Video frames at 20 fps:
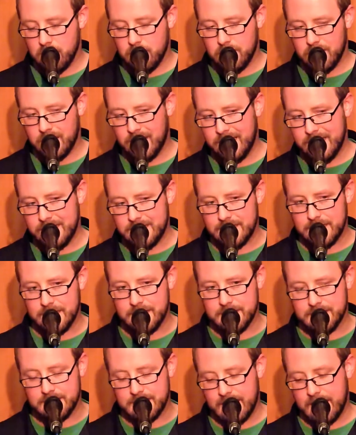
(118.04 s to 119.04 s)
The
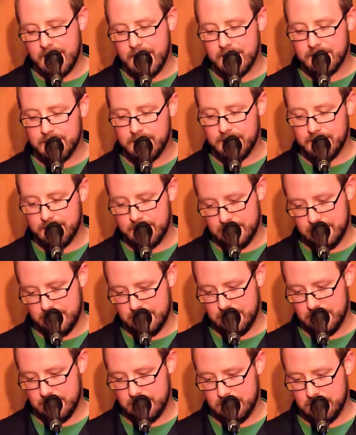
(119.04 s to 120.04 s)
heatings had it,
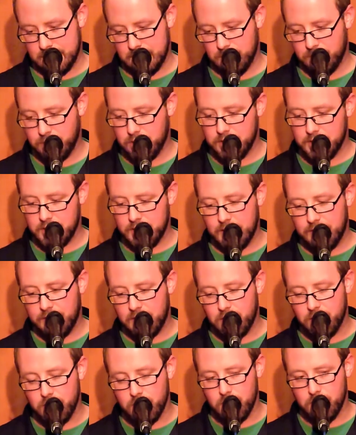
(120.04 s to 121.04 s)
but in the
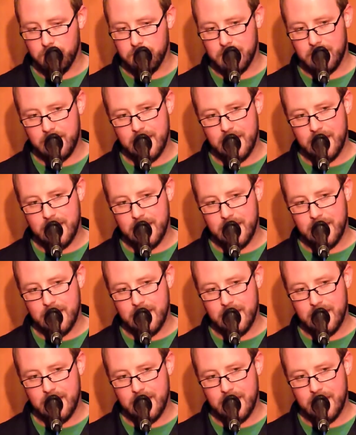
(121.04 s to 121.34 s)
living room the